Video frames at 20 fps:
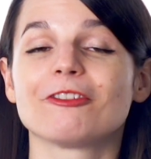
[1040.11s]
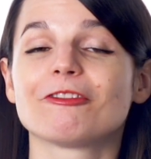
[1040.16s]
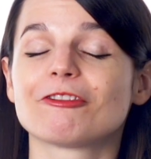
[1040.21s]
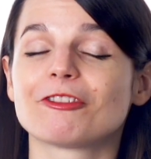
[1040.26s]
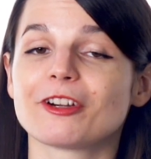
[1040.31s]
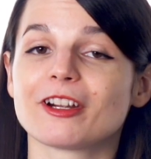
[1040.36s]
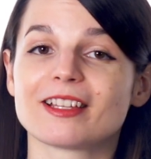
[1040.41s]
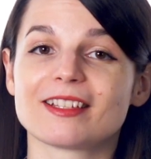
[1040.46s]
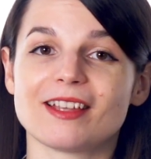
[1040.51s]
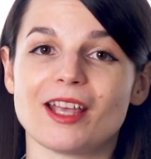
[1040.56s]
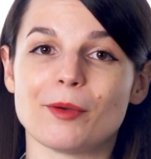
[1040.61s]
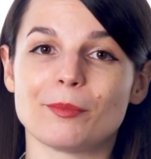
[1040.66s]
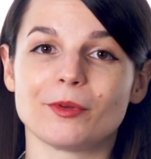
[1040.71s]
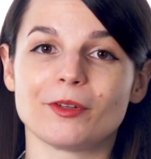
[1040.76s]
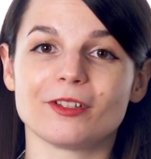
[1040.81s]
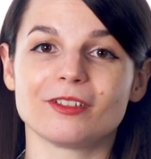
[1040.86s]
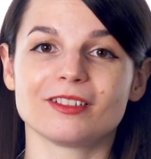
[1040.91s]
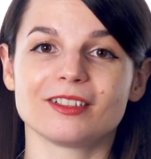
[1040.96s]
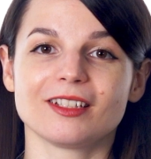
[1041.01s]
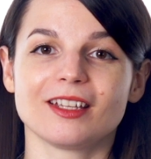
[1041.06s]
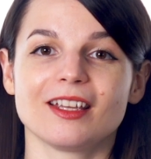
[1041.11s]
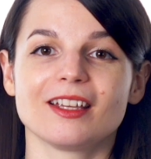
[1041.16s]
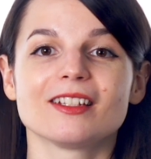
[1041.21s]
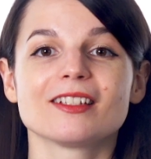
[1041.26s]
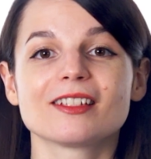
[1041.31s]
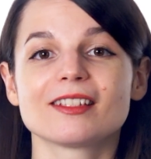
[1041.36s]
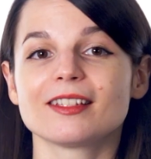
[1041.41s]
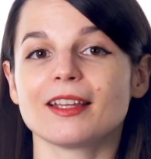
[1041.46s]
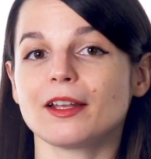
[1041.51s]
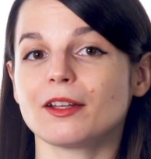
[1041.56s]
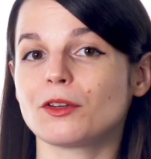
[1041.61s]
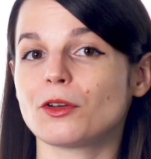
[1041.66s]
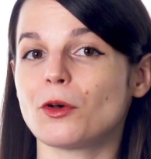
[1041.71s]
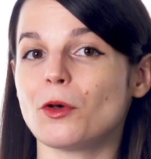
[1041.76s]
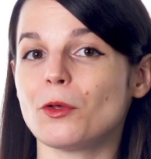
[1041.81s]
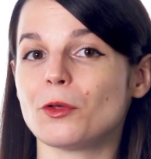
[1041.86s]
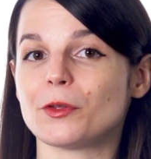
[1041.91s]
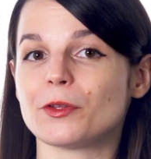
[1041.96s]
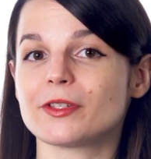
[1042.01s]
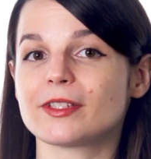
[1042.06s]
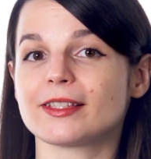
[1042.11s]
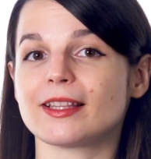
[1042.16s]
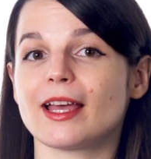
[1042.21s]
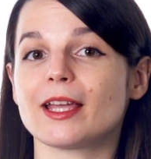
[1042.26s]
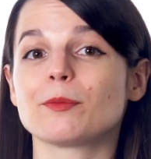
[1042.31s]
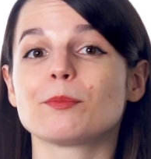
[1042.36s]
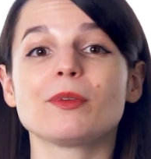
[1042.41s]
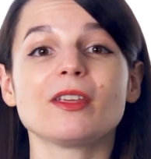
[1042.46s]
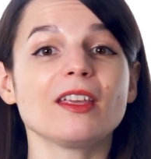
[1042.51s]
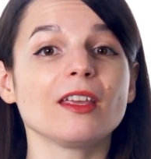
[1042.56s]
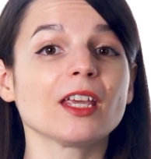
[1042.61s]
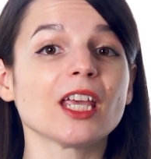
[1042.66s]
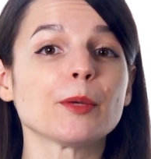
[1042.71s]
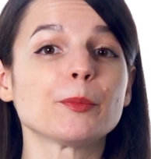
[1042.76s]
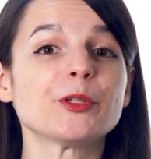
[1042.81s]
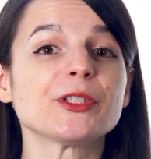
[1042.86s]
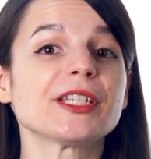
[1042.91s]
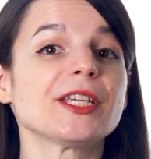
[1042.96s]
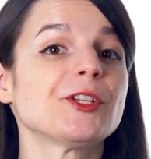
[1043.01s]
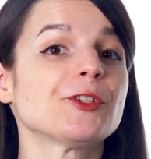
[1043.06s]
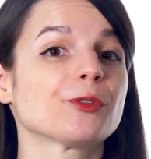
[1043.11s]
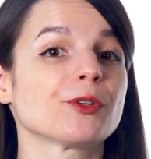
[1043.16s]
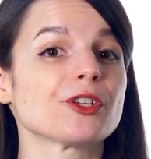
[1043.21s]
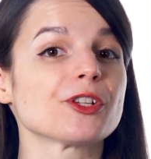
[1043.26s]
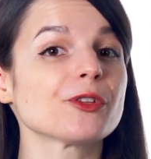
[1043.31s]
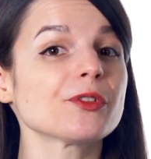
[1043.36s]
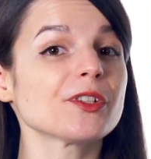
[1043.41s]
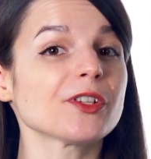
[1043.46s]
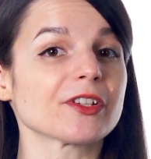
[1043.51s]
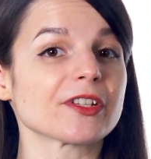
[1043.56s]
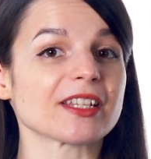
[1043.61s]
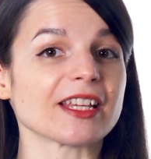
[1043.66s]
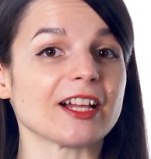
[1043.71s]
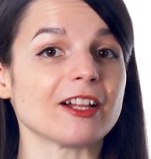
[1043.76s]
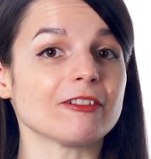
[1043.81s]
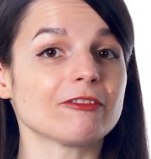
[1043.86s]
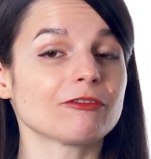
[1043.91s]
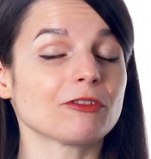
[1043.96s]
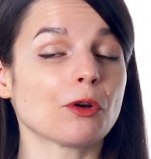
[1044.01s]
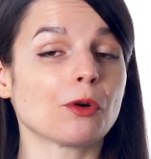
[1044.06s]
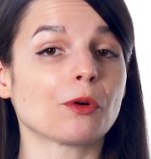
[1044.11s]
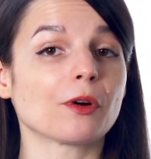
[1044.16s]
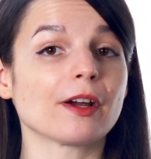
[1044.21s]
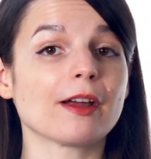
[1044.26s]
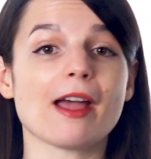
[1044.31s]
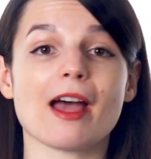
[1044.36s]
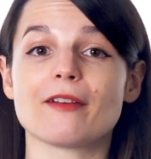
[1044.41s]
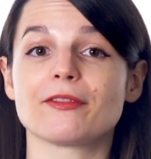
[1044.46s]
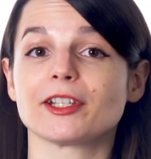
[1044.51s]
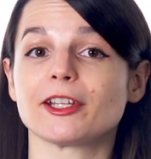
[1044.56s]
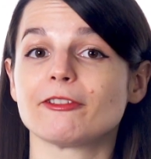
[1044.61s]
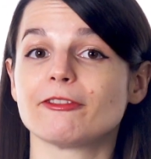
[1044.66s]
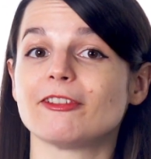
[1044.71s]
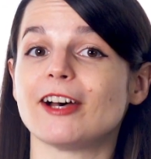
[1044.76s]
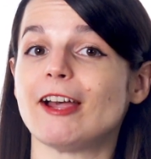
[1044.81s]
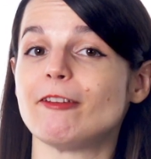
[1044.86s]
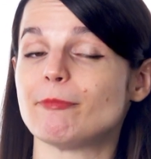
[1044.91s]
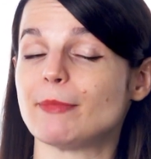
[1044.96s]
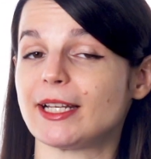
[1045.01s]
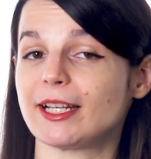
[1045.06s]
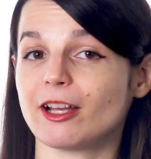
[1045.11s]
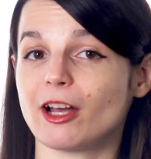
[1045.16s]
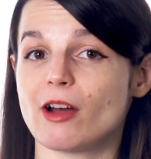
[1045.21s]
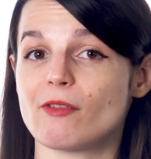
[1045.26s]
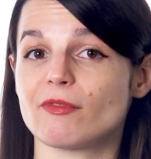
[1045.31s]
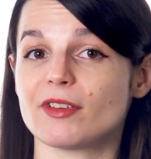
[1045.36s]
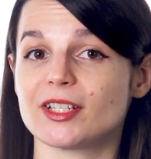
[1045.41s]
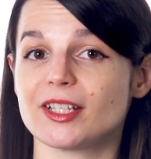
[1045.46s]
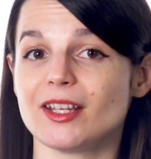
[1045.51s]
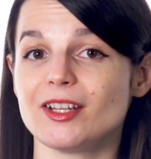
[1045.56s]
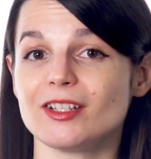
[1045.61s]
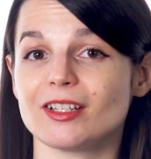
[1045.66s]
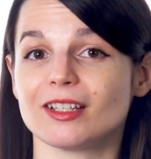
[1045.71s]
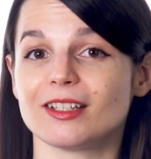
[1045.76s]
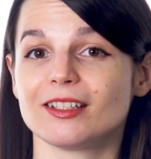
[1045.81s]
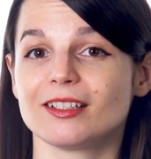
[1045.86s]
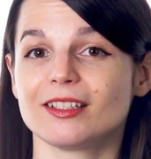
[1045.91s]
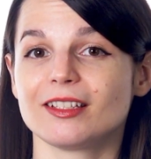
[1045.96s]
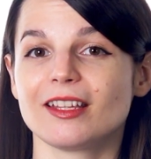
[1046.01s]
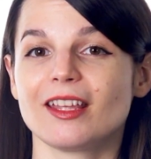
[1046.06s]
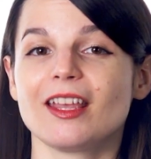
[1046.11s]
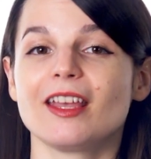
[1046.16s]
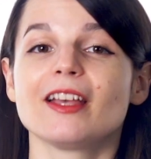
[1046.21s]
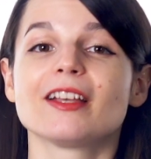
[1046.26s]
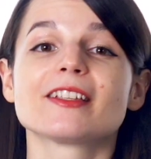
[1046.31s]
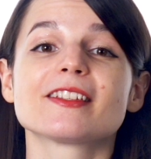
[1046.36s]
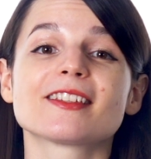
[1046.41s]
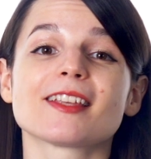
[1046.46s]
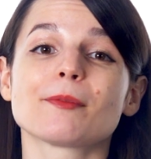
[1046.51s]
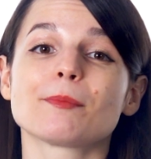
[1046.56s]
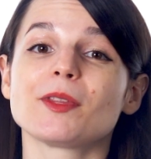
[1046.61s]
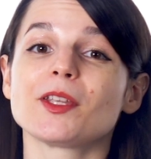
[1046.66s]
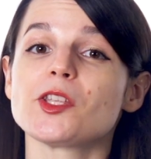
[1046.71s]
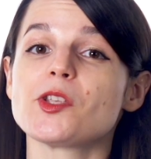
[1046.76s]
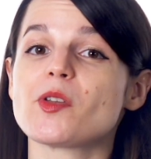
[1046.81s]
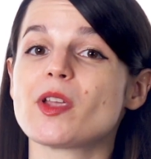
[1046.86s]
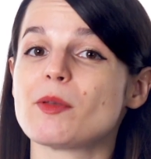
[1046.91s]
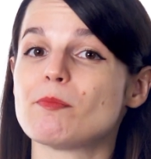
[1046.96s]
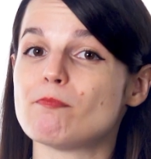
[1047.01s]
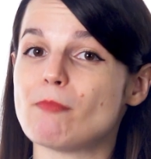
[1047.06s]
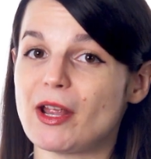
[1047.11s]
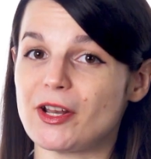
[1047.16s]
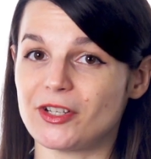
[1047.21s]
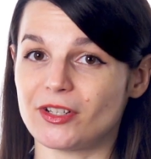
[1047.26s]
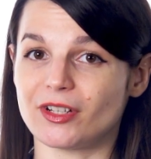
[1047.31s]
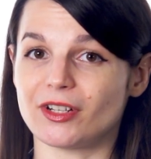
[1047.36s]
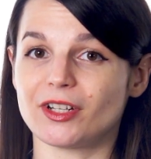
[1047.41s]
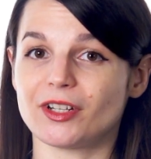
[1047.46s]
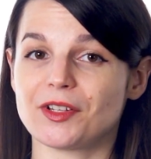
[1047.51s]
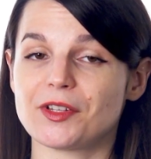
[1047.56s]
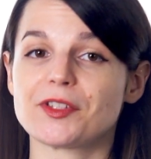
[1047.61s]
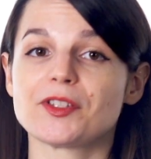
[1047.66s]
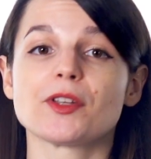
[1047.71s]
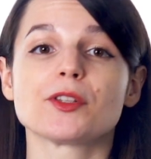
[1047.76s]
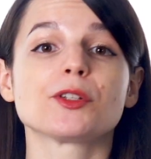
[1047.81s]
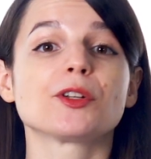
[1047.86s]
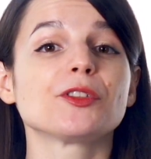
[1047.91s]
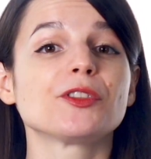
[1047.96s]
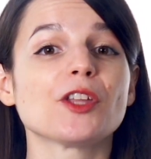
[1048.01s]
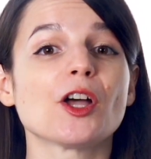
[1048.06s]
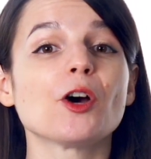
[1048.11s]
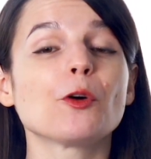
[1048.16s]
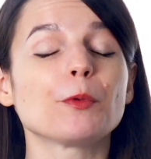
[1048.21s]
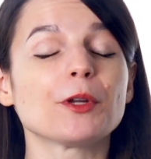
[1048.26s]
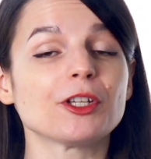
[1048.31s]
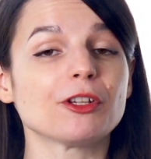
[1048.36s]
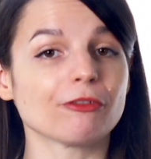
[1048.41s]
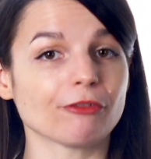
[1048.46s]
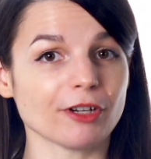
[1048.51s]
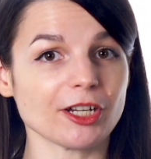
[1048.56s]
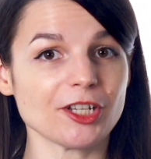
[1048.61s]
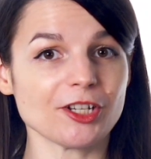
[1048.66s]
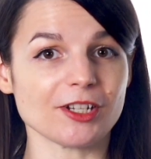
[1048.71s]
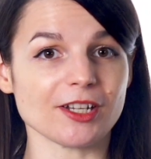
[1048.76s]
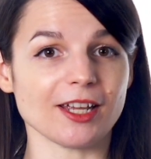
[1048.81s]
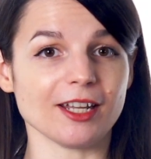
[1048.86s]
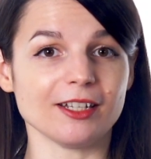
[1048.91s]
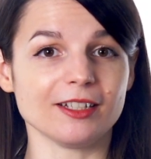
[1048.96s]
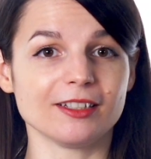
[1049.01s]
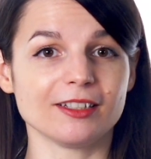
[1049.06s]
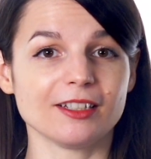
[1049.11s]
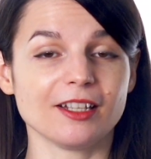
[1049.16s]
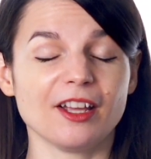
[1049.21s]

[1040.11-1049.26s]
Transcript: For example, set goals like being able to introduce yourself or having a 5-minute conversation, something you can measure so you'll know when you've reached it.